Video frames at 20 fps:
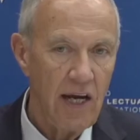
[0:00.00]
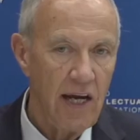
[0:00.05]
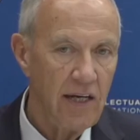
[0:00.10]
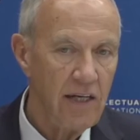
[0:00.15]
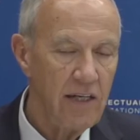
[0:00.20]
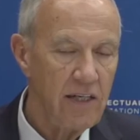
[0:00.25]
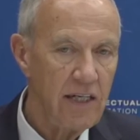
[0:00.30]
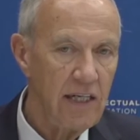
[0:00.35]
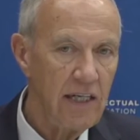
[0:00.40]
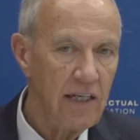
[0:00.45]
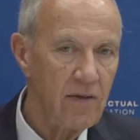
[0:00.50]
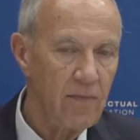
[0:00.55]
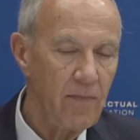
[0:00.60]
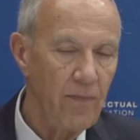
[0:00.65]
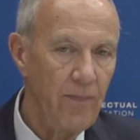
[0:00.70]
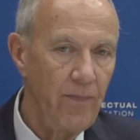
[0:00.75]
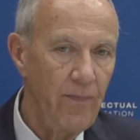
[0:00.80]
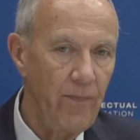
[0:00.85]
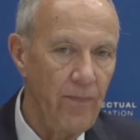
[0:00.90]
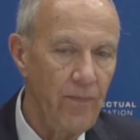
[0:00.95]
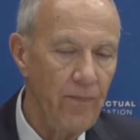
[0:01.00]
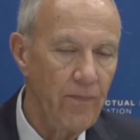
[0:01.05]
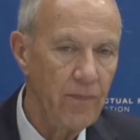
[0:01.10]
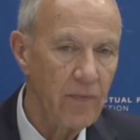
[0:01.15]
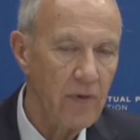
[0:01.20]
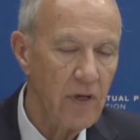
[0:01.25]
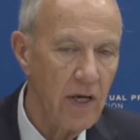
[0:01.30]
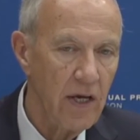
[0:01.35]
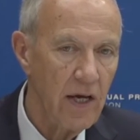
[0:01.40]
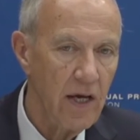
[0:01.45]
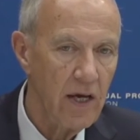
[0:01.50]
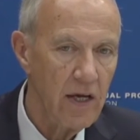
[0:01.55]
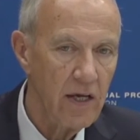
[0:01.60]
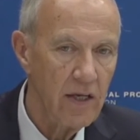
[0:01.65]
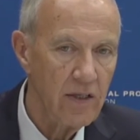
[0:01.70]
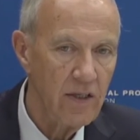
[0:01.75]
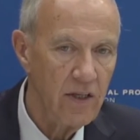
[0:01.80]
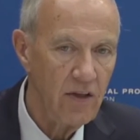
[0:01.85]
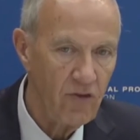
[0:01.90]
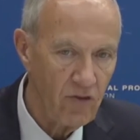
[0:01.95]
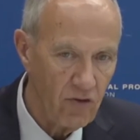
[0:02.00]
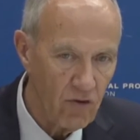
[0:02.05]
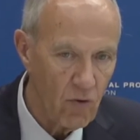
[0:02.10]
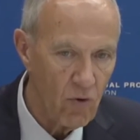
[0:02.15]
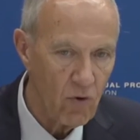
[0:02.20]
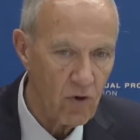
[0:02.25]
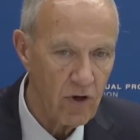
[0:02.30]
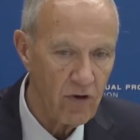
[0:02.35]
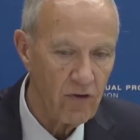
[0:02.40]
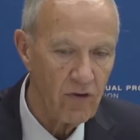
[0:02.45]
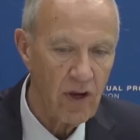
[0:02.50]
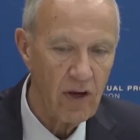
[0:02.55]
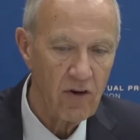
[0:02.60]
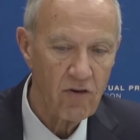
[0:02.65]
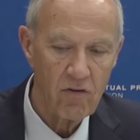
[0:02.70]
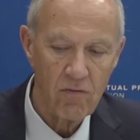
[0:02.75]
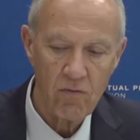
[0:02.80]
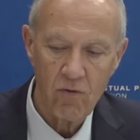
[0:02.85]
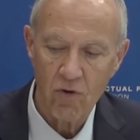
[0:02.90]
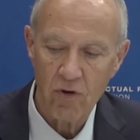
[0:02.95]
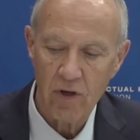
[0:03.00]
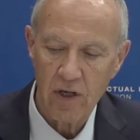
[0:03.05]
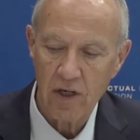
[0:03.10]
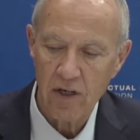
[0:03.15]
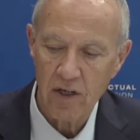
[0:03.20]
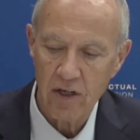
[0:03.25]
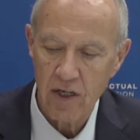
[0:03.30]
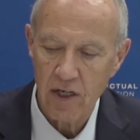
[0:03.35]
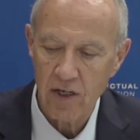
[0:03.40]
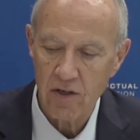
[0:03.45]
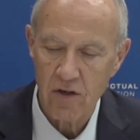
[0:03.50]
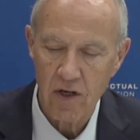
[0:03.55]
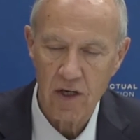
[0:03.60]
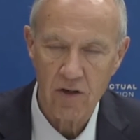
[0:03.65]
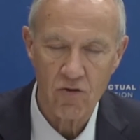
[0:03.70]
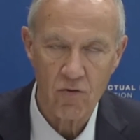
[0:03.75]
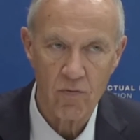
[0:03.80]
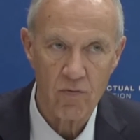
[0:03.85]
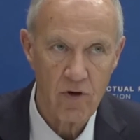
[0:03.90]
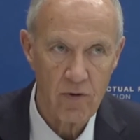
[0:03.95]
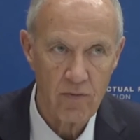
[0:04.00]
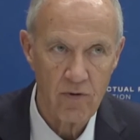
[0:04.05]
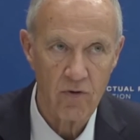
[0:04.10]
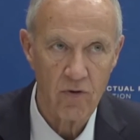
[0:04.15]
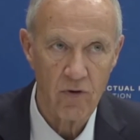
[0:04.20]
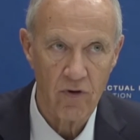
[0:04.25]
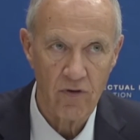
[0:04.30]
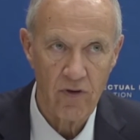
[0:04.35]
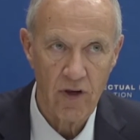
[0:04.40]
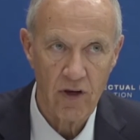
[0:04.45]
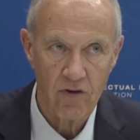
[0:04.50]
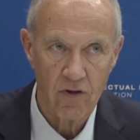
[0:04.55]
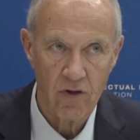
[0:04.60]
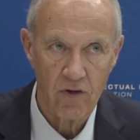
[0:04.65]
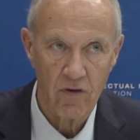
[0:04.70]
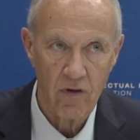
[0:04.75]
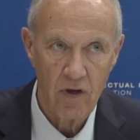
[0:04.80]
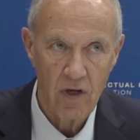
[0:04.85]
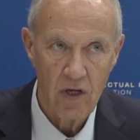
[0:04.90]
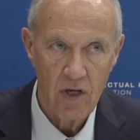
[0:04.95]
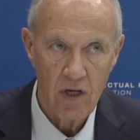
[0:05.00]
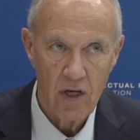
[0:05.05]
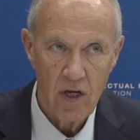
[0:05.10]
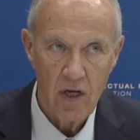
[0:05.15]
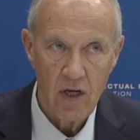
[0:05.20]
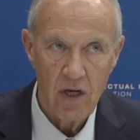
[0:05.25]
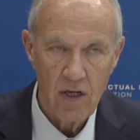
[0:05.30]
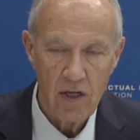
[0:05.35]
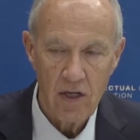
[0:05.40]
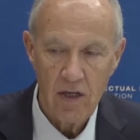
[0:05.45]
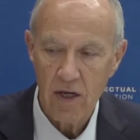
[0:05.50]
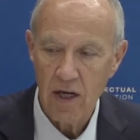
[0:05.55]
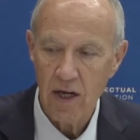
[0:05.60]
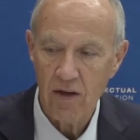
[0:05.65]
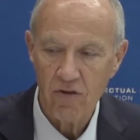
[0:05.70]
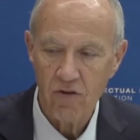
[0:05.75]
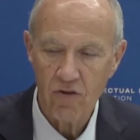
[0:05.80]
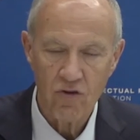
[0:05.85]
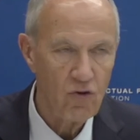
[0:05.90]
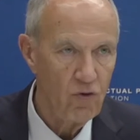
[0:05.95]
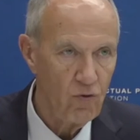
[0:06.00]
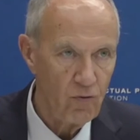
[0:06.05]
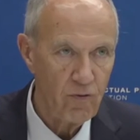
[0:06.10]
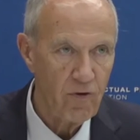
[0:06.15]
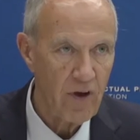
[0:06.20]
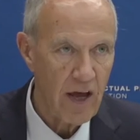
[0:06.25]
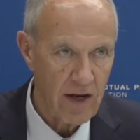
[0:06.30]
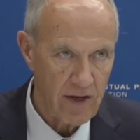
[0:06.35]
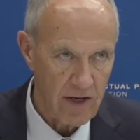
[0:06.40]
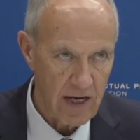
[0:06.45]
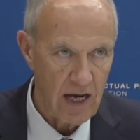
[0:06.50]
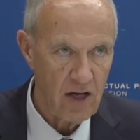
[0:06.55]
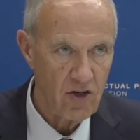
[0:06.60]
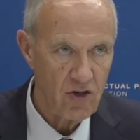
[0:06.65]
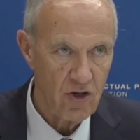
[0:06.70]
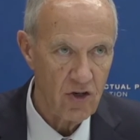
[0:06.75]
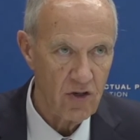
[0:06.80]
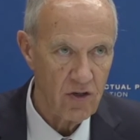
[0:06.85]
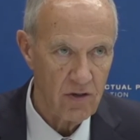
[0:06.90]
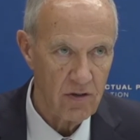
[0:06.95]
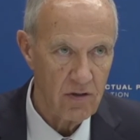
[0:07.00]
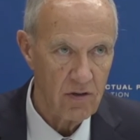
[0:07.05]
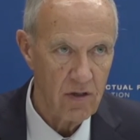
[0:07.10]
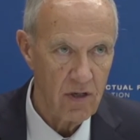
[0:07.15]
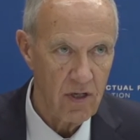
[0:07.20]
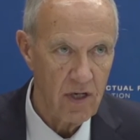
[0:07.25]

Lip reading: And indeed, this organization, World Intellectual Property Organization, has two foundation